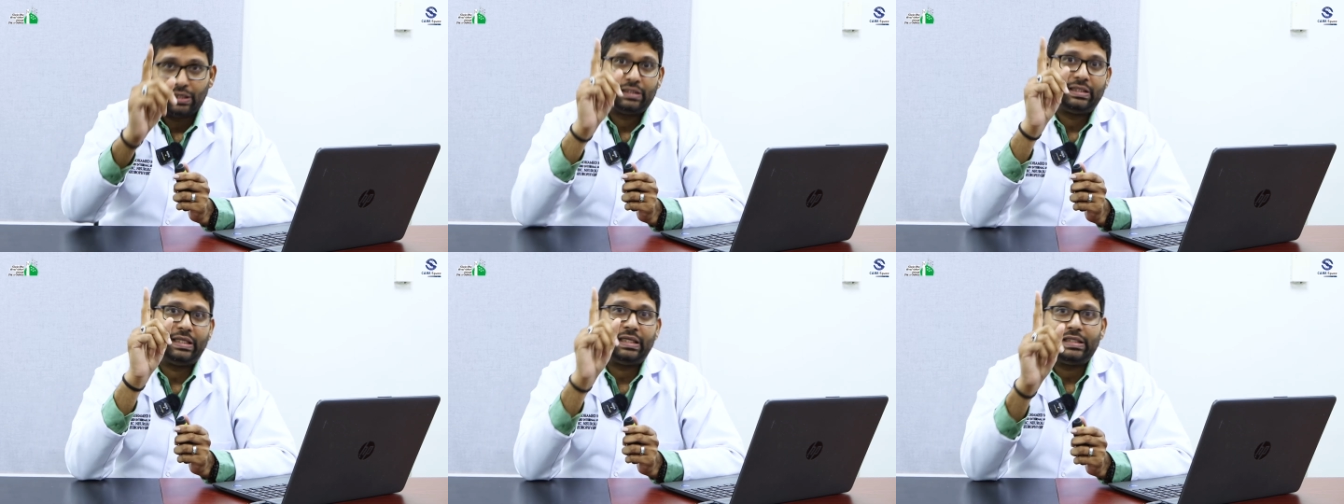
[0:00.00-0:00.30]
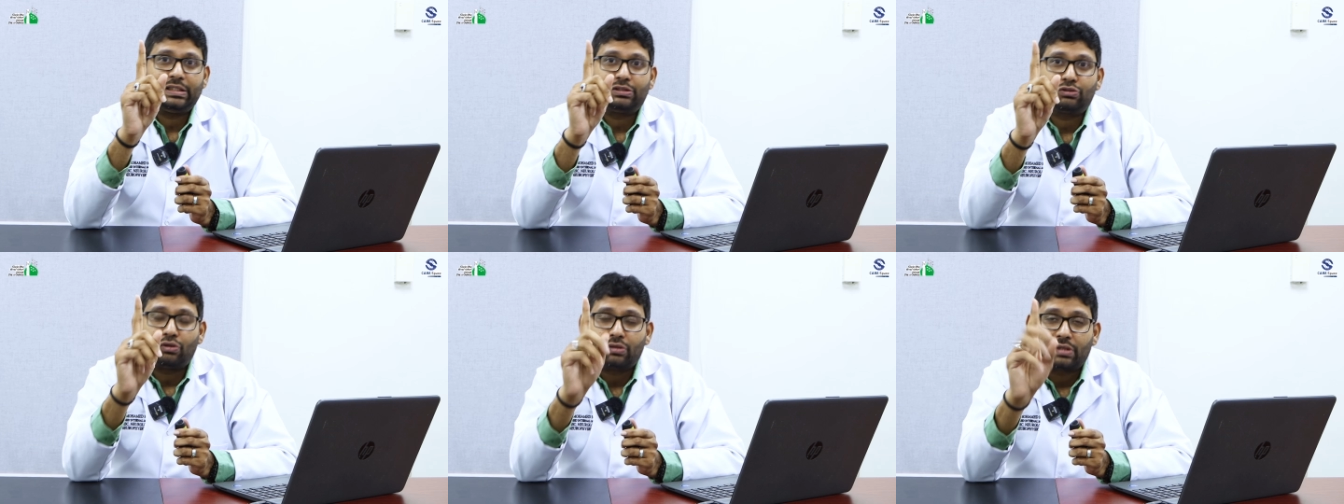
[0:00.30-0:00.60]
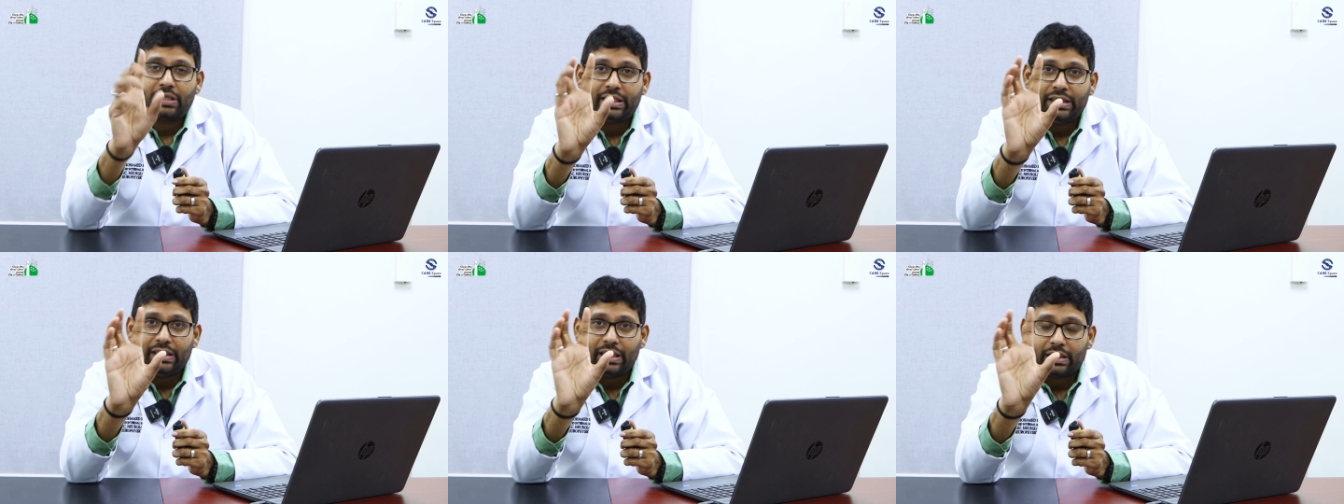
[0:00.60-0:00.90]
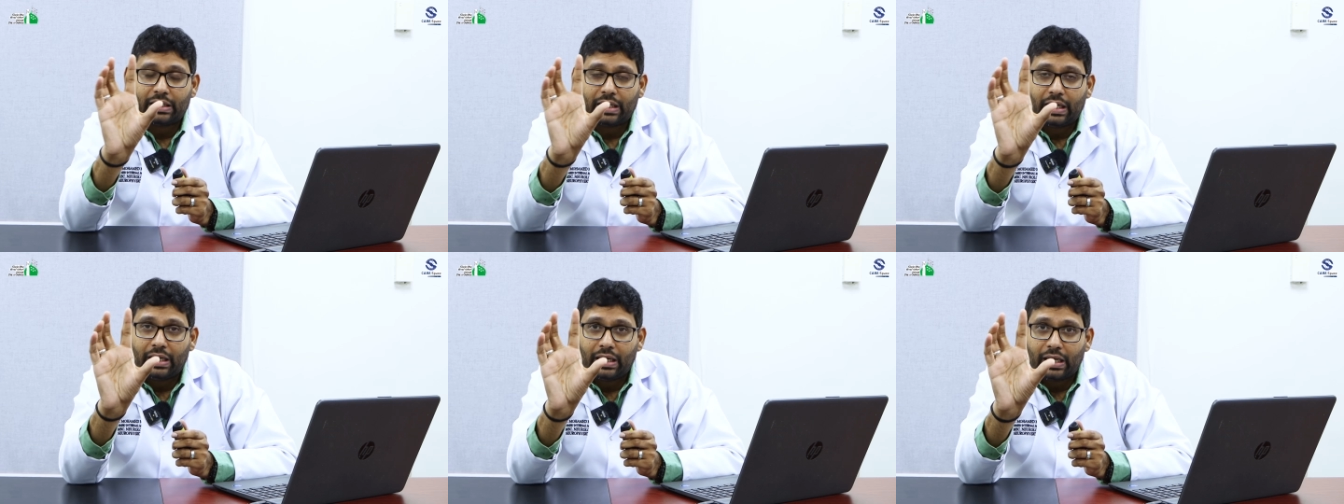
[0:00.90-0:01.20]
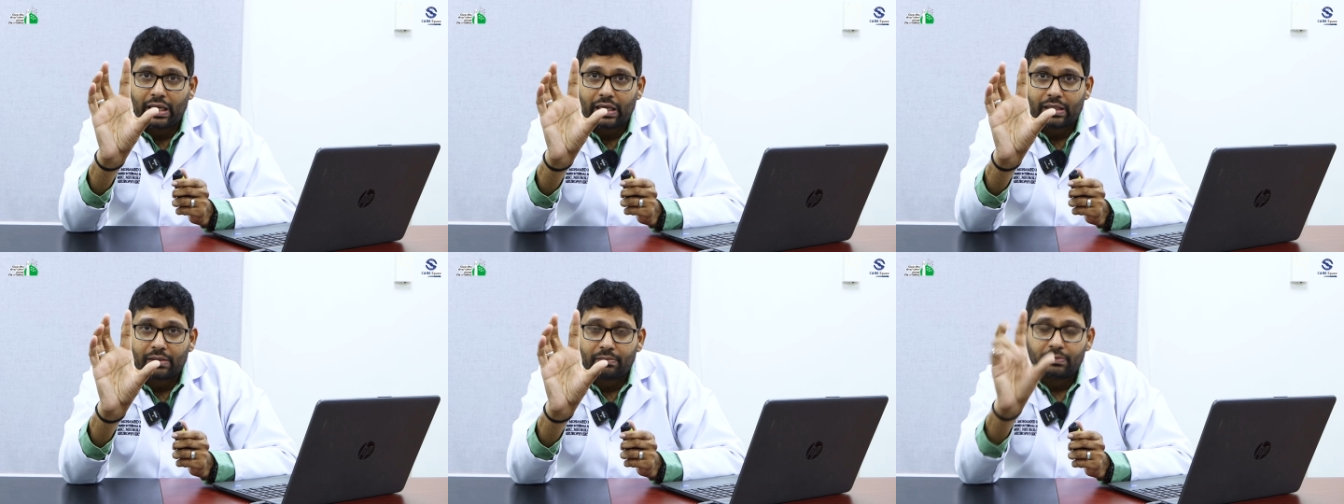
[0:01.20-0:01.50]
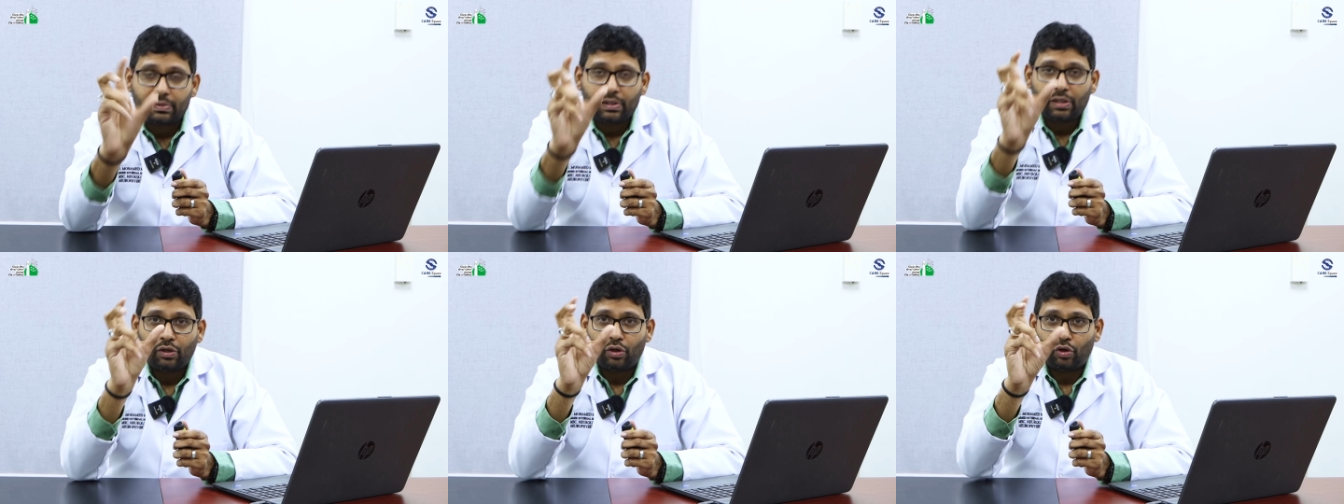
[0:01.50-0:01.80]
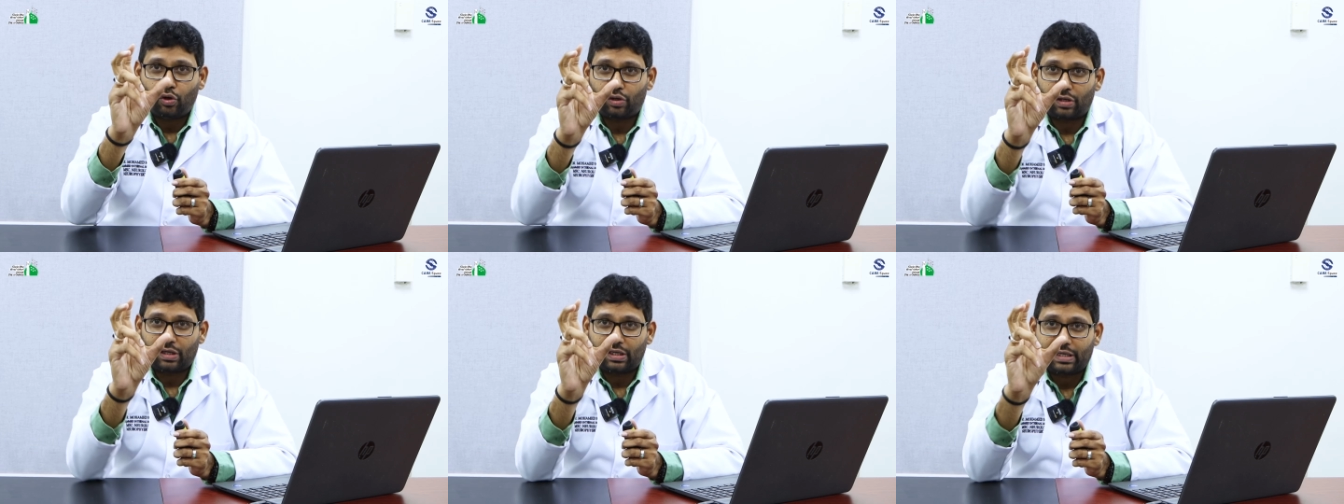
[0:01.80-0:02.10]
That is already an alarm
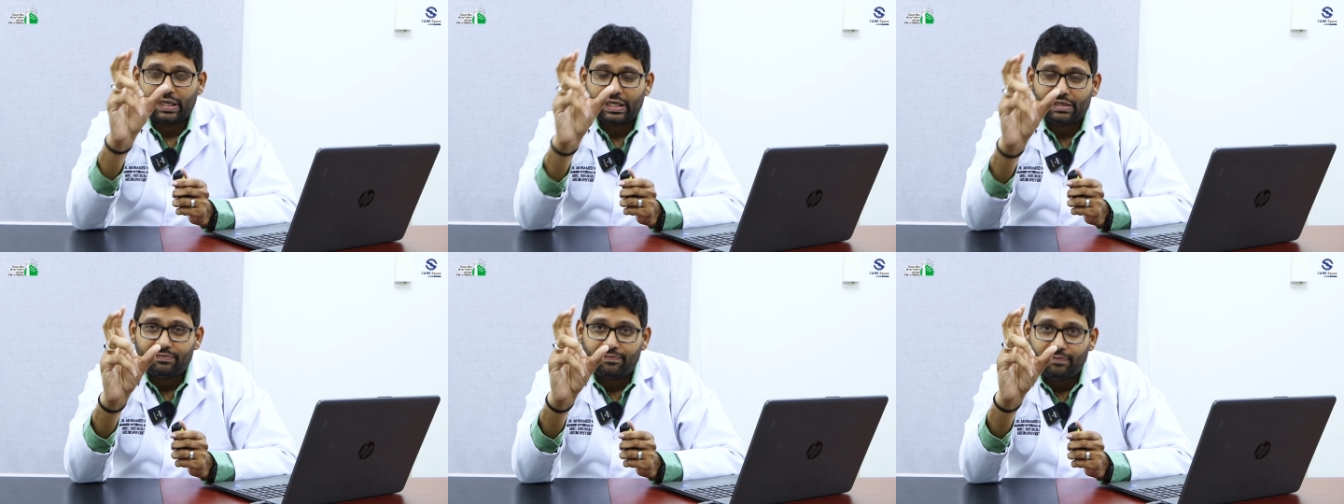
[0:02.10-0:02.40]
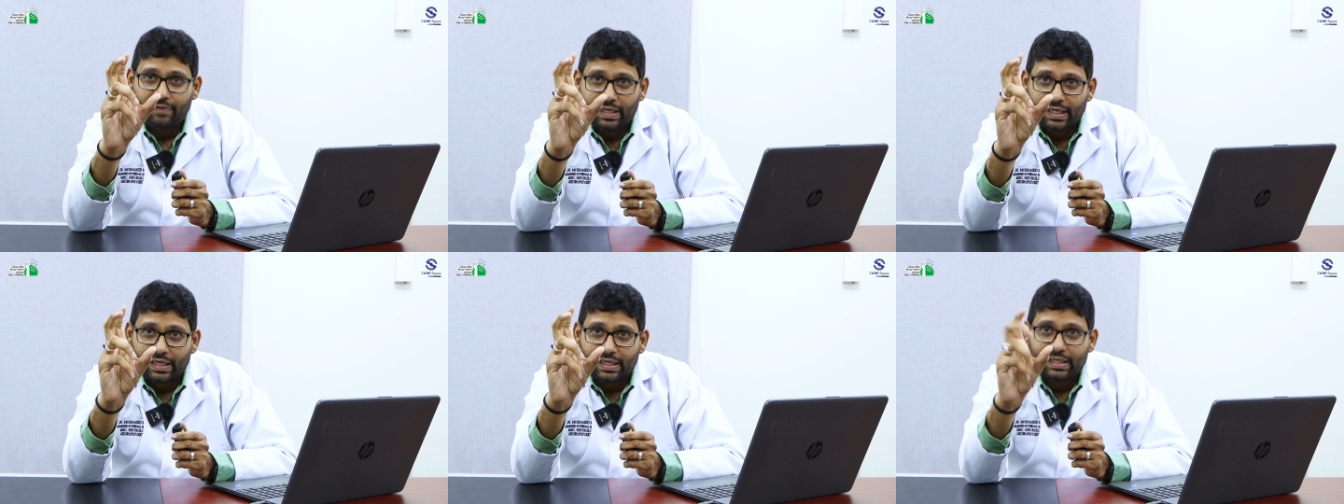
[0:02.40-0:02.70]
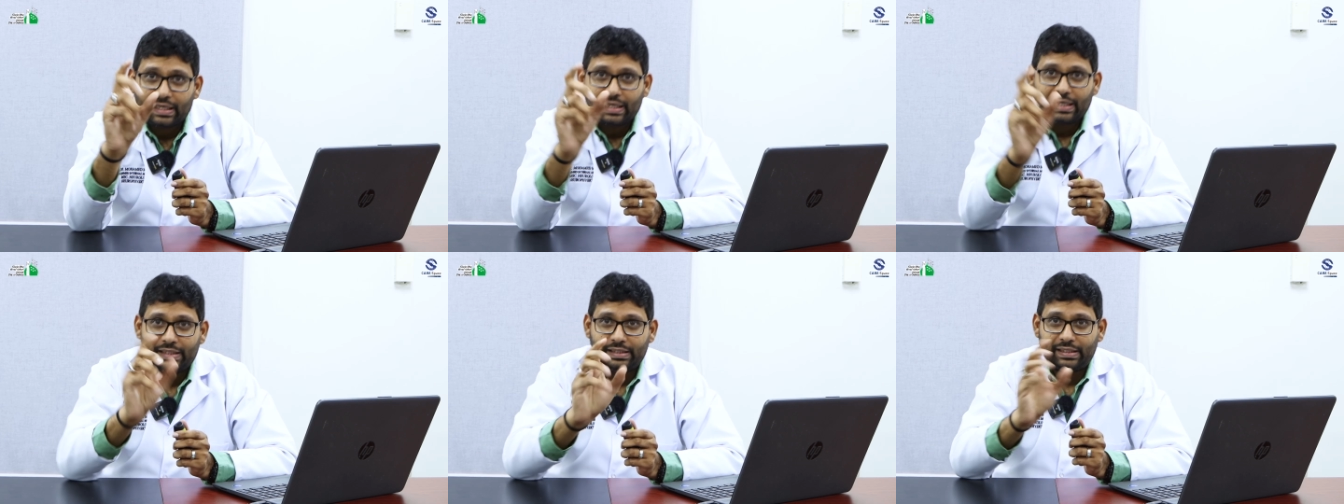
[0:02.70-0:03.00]
or a red flag